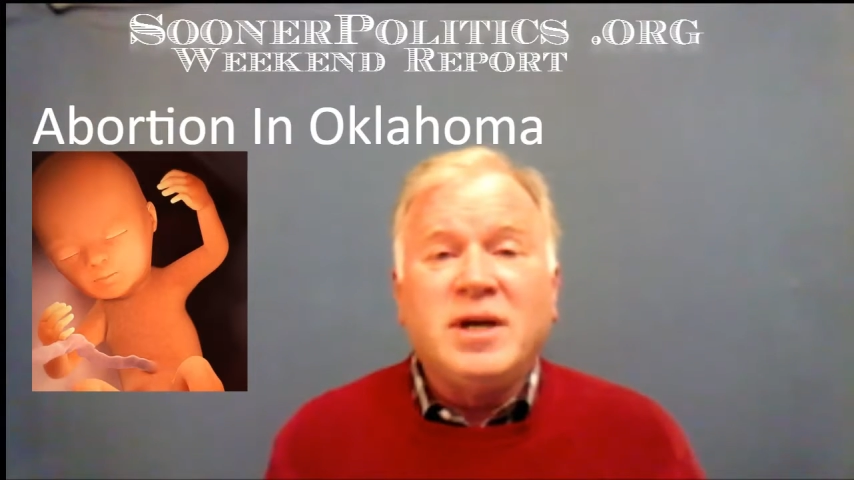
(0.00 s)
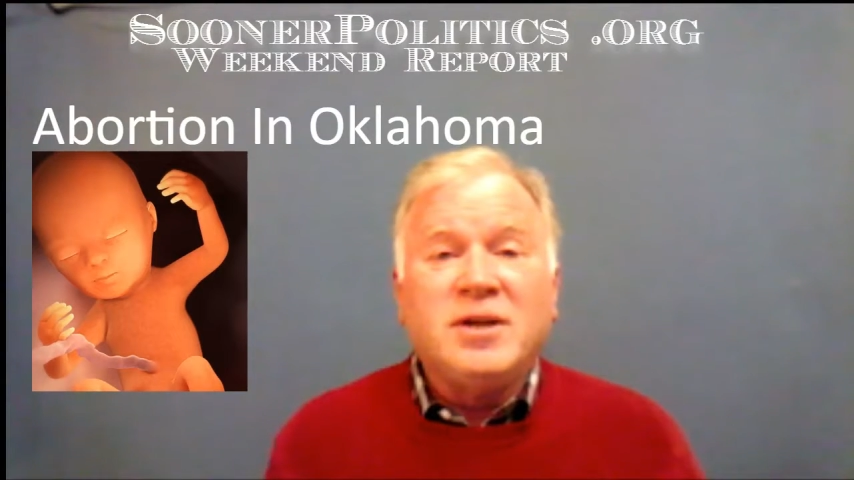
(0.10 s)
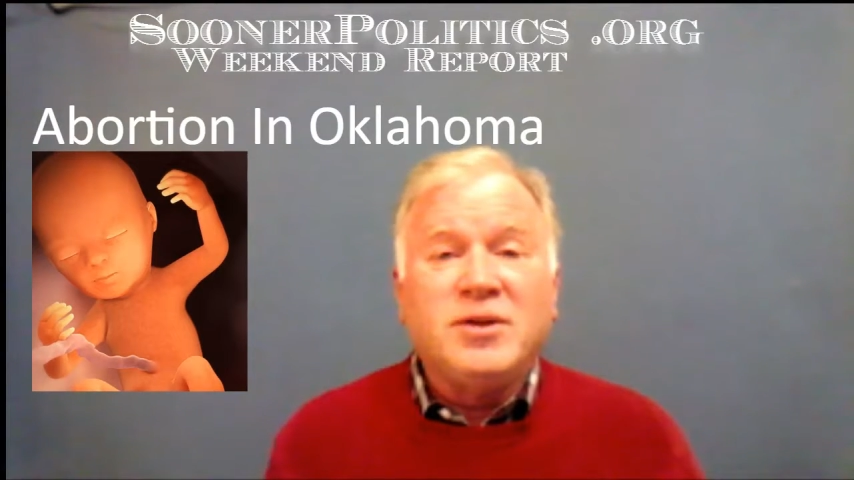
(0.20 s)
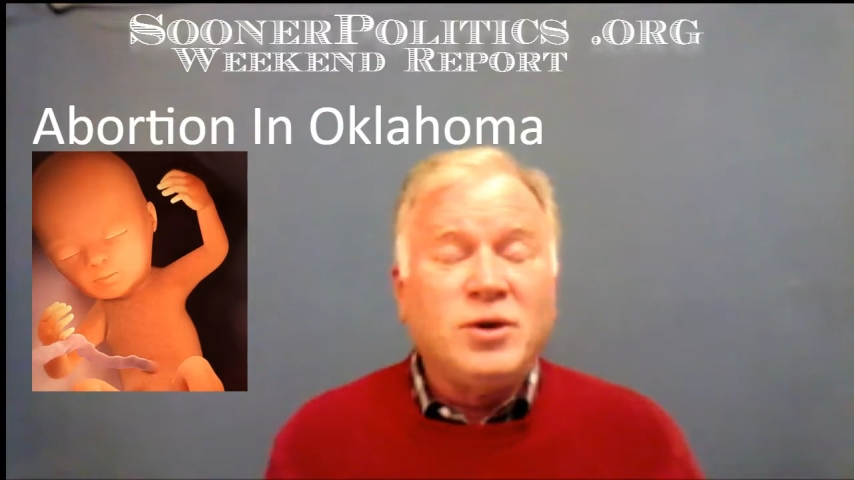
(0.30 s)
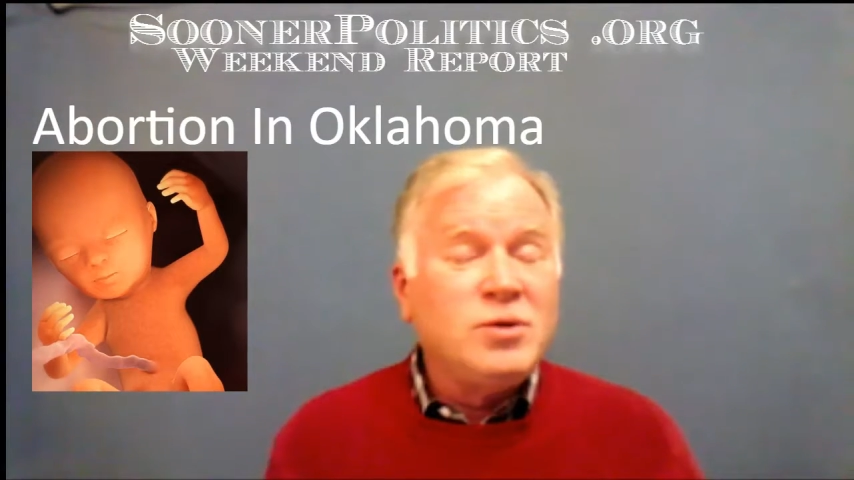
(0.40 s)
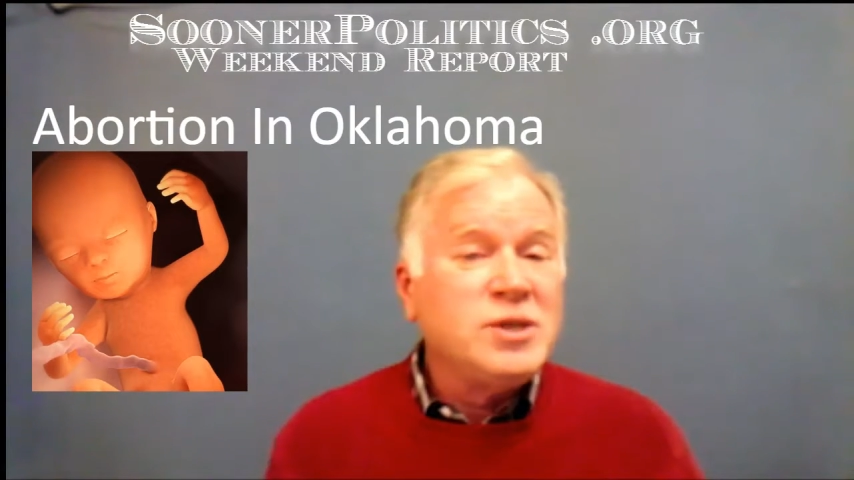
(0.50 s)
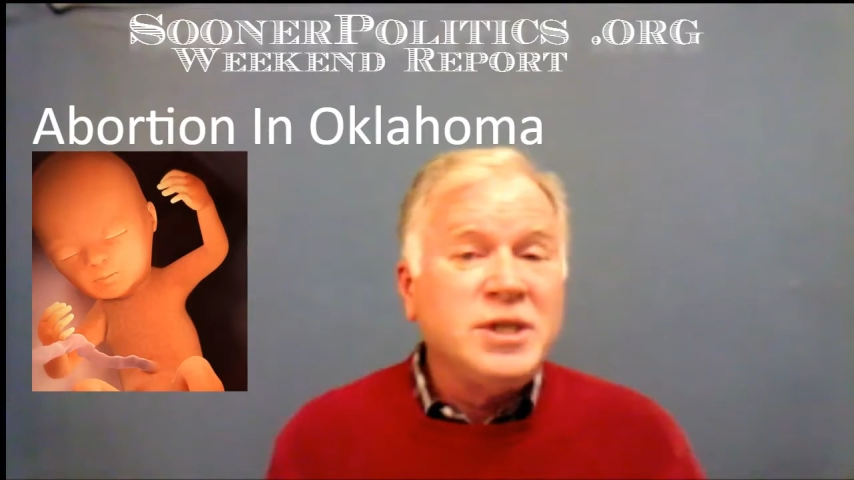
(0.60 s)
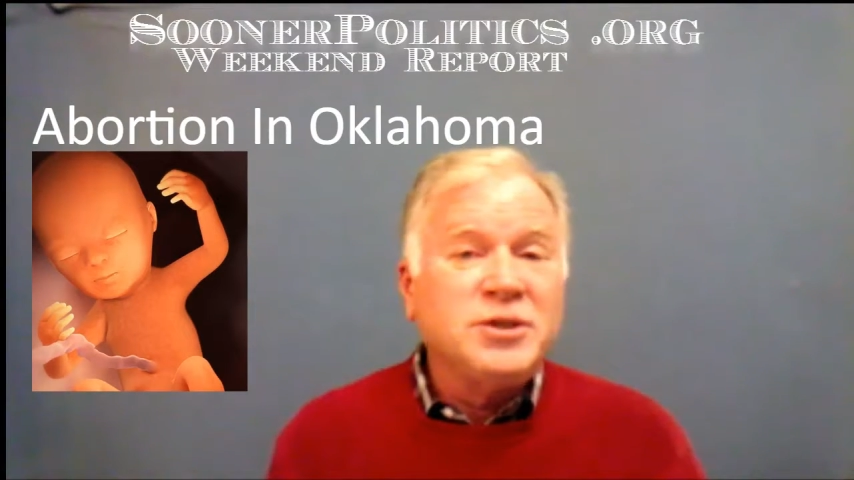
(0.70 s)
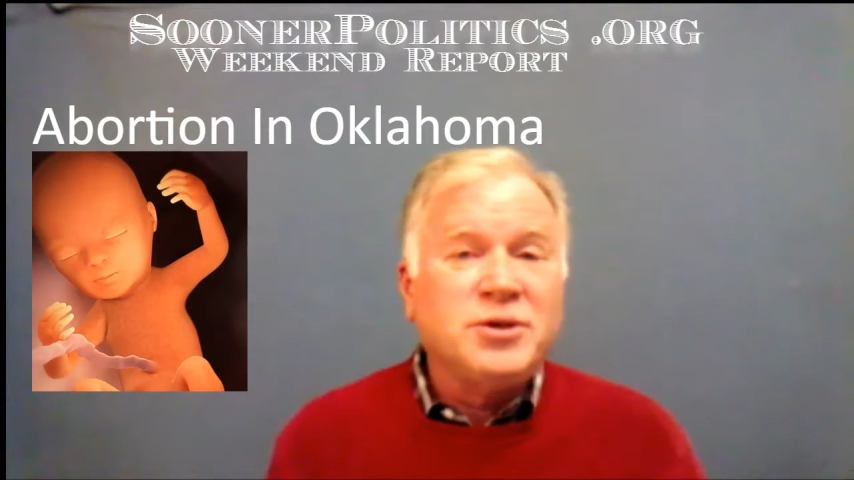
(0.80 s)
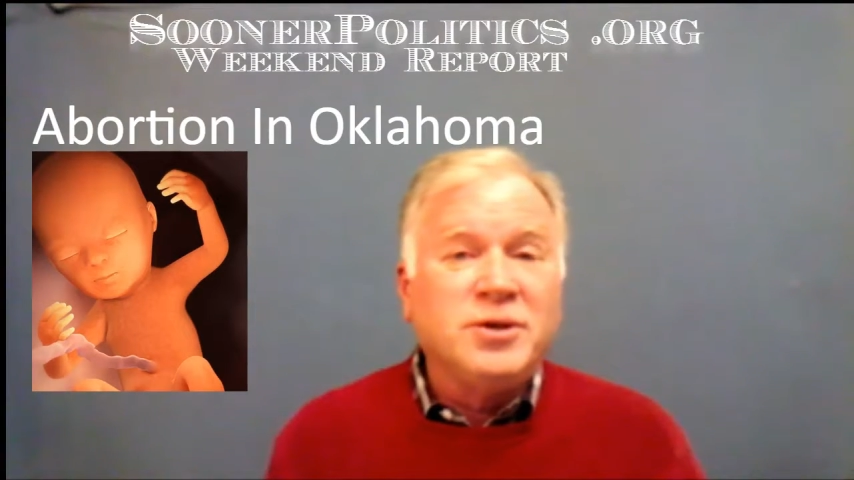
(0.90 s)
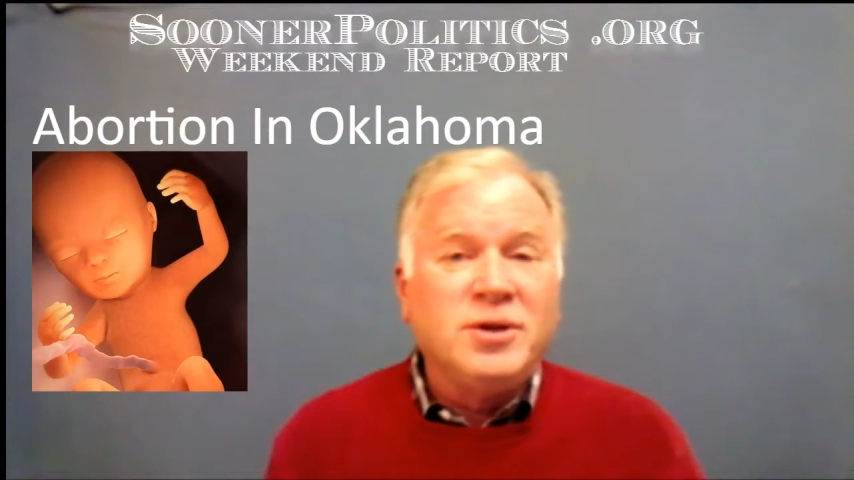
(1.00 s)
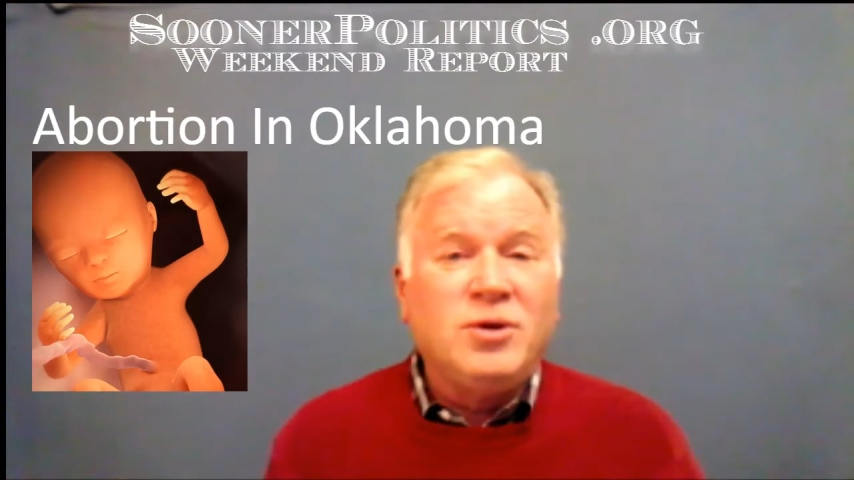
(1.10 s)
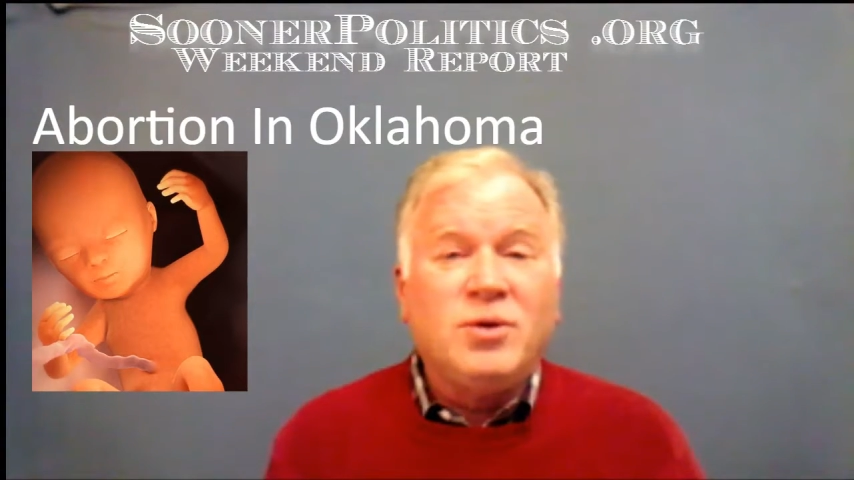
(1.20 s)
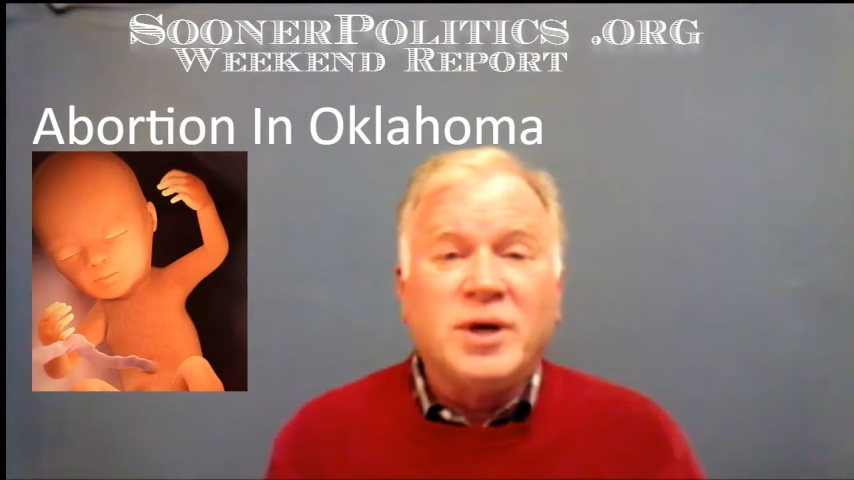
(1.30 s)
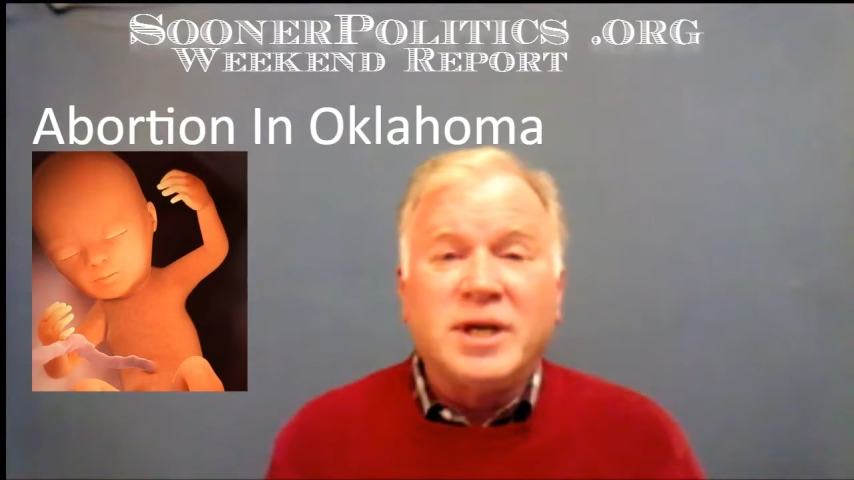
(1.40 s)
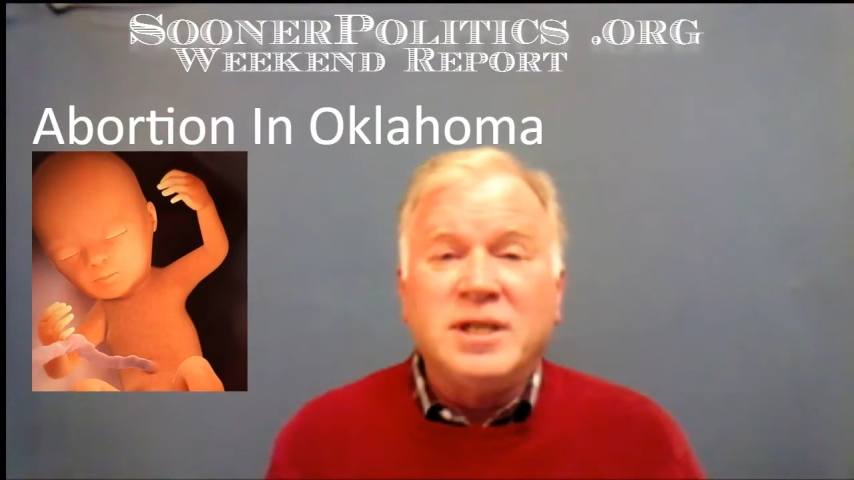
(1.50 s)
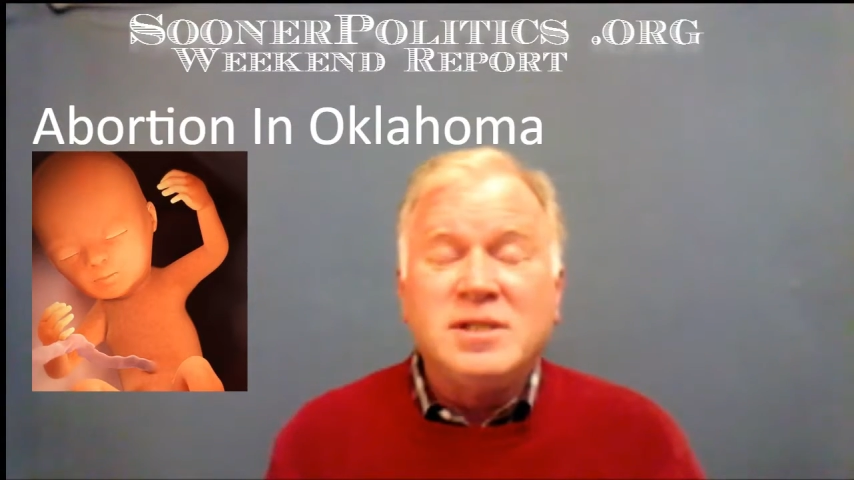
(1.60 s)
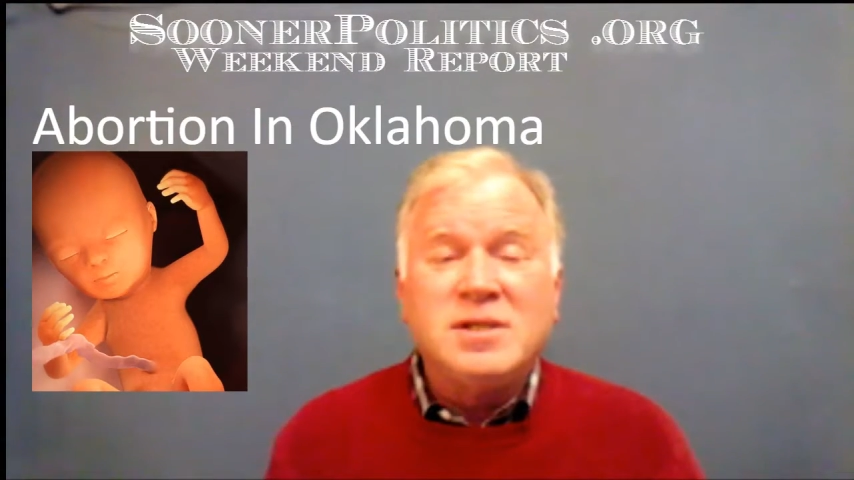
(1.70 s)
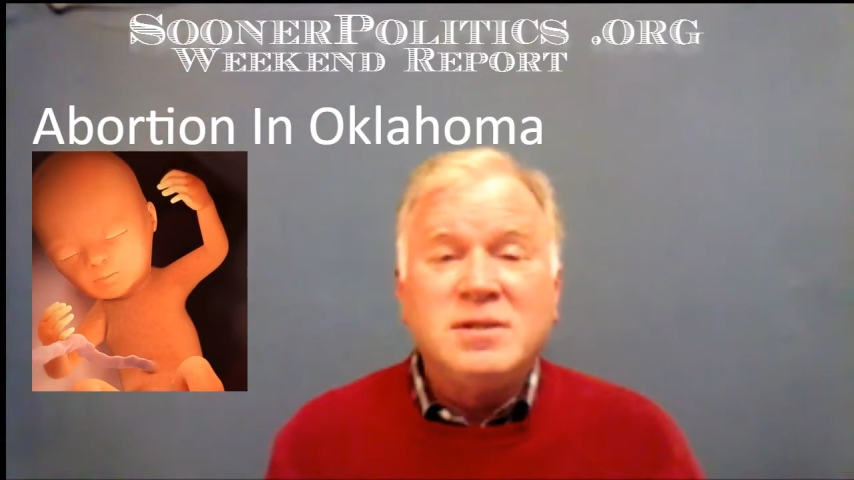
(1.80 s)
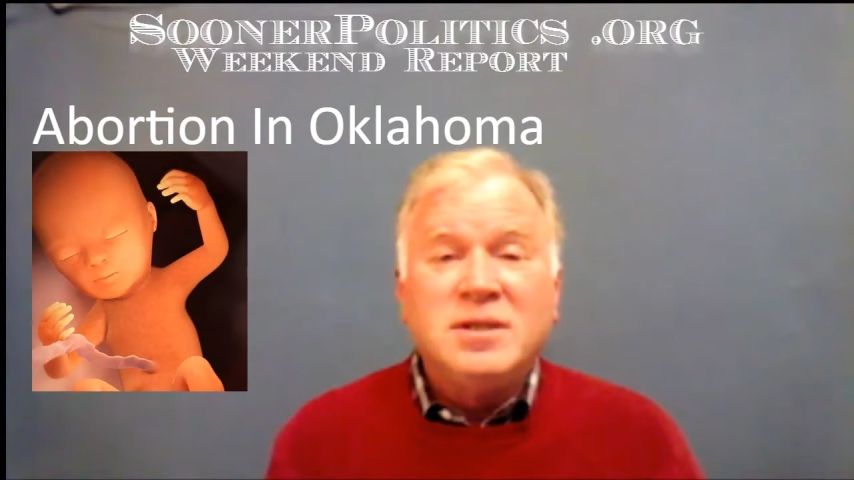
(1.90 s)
those internal organs,